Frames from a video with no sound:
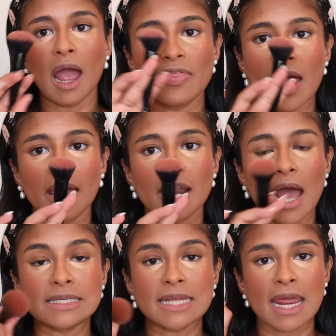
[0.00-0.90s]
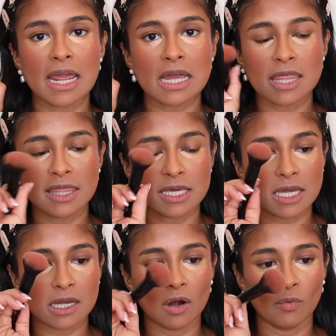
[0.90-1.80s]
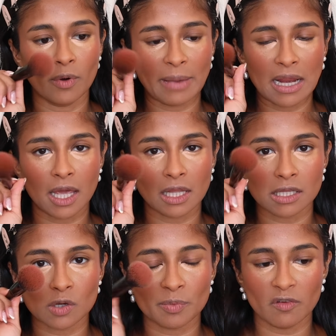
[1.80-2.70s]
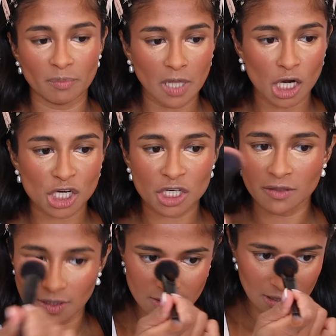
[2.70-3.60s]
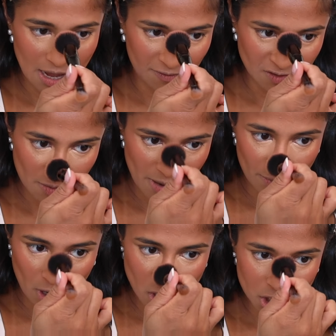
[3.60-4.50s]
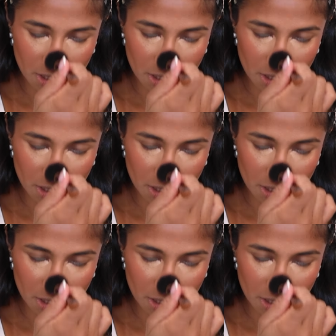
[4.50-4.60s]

And then I take the remaining little bit of blush that's left on my brush,